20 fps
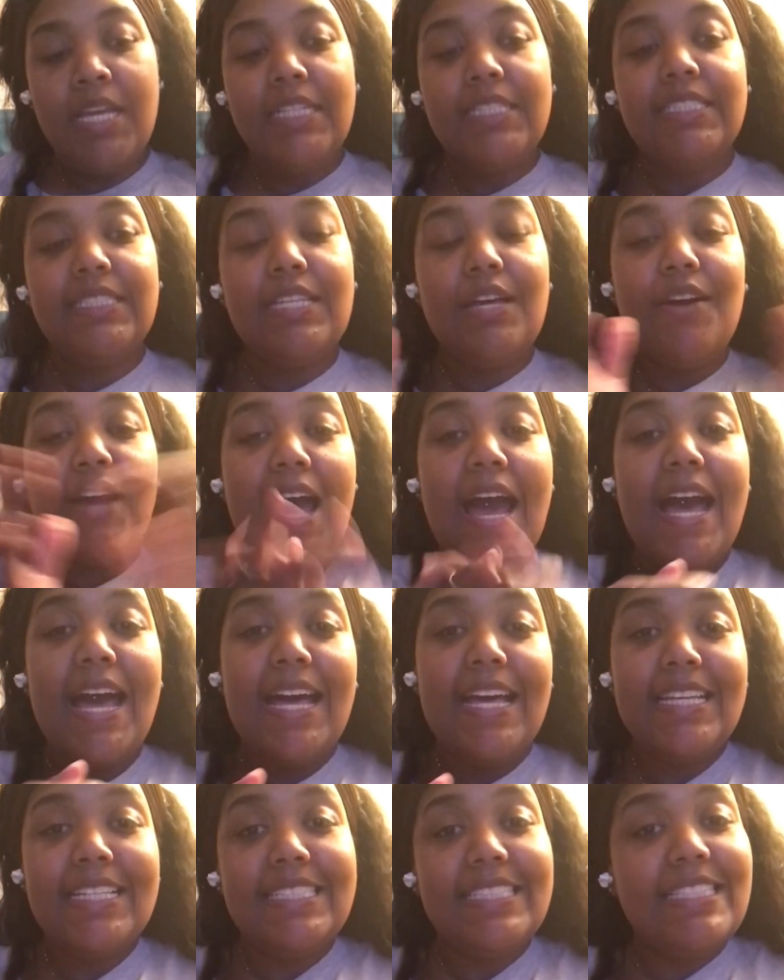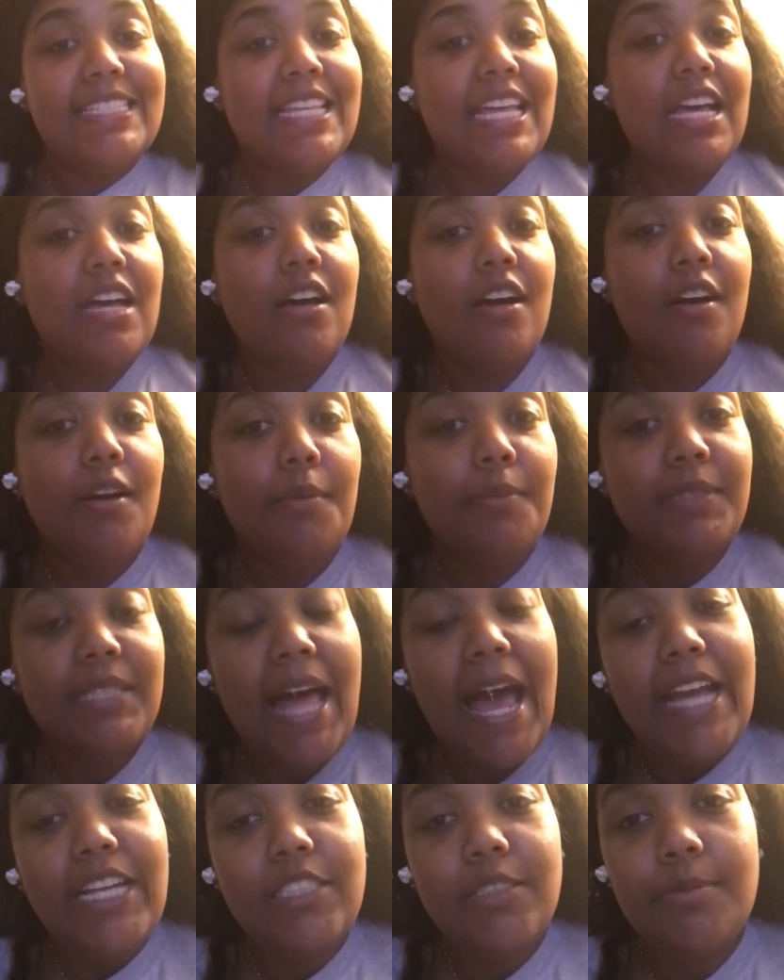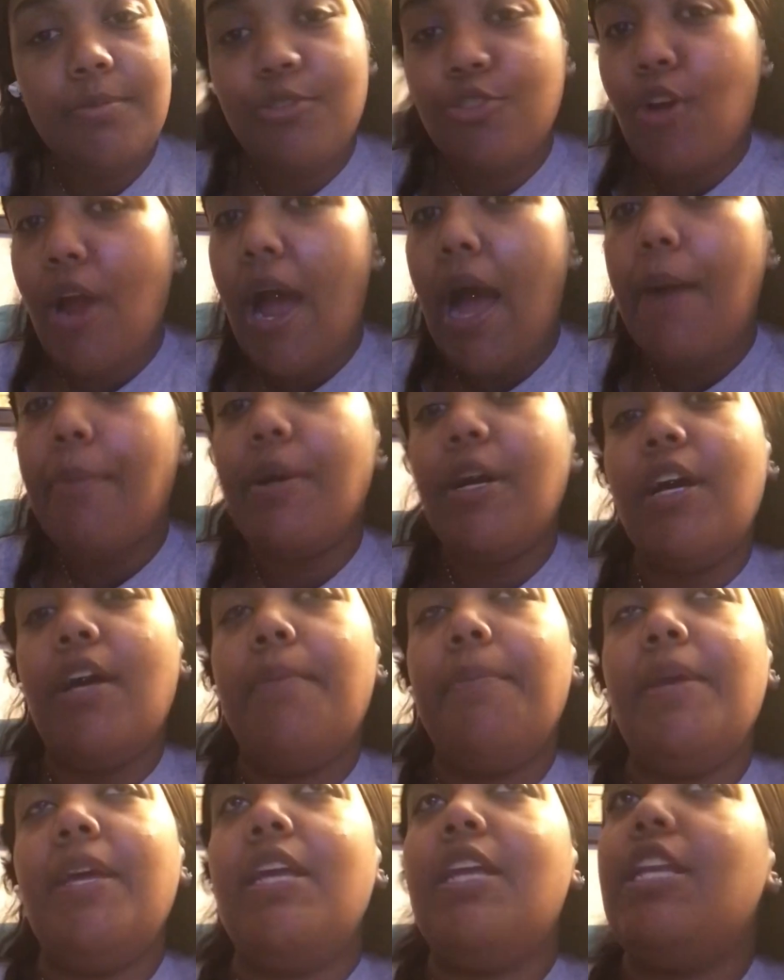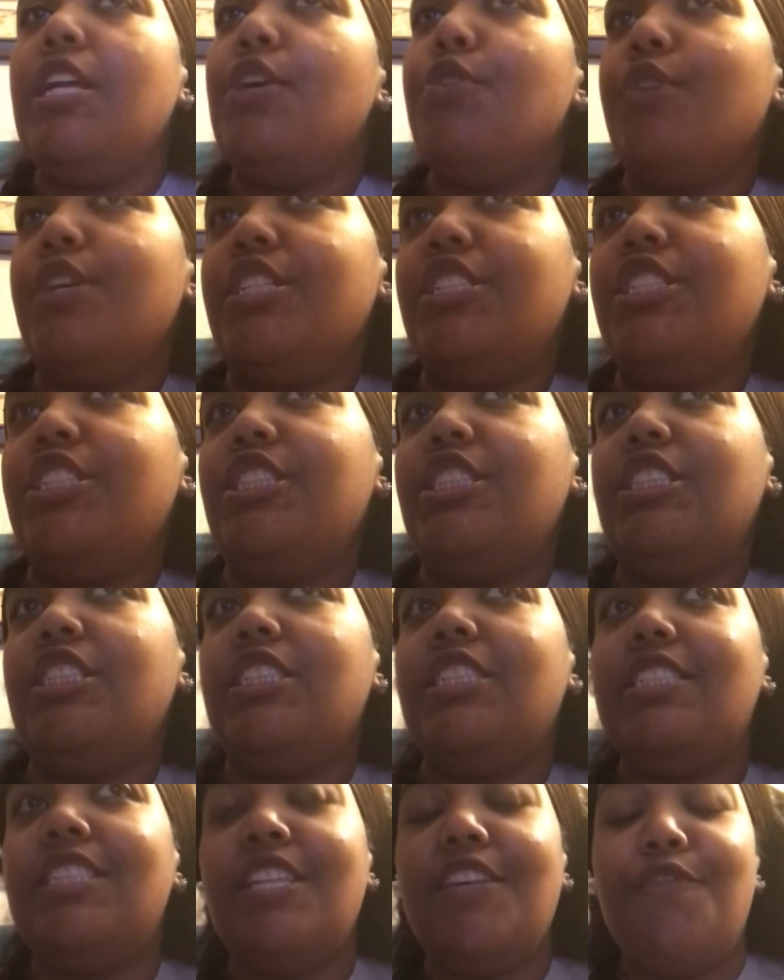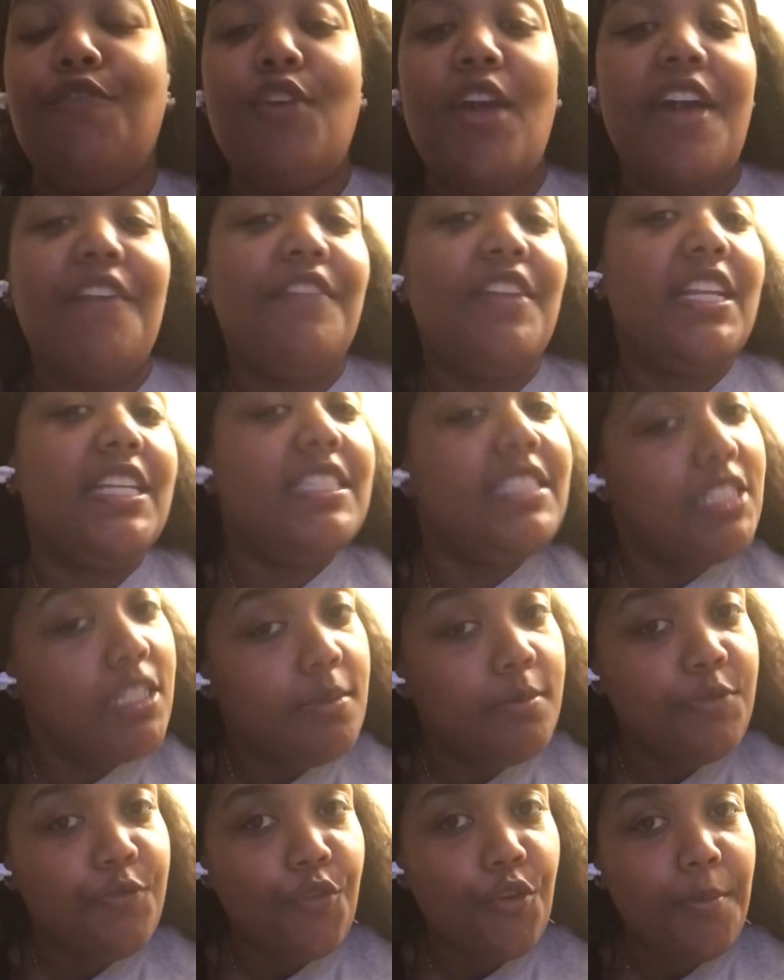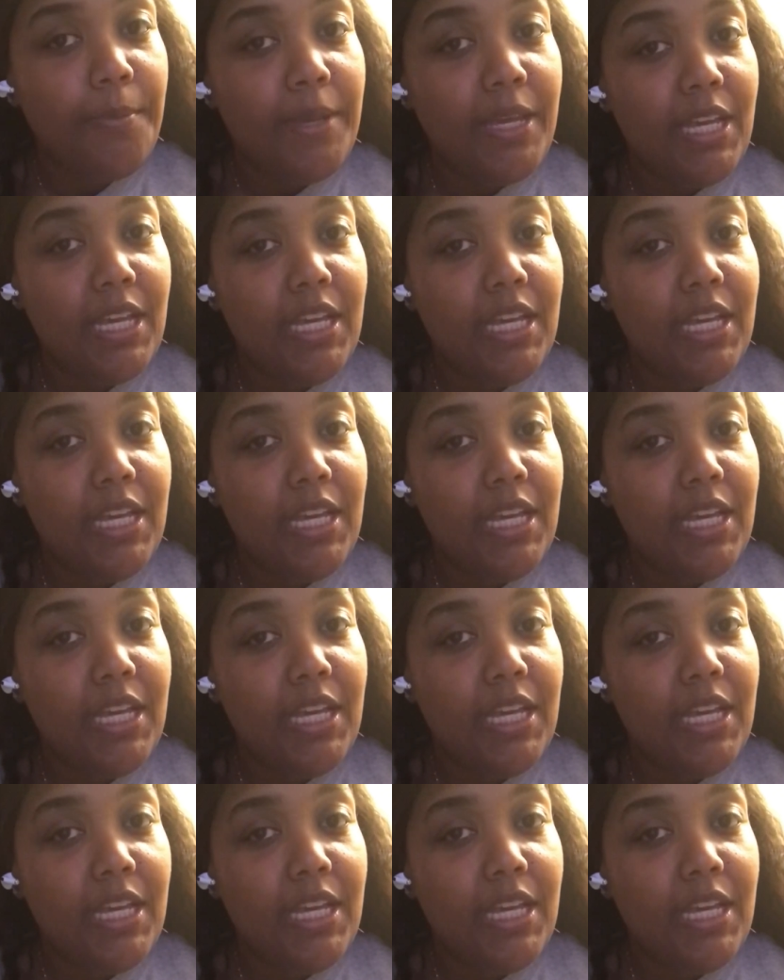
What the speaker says: So guys, like, subscribe, comment, any questions. If you have any tips for me,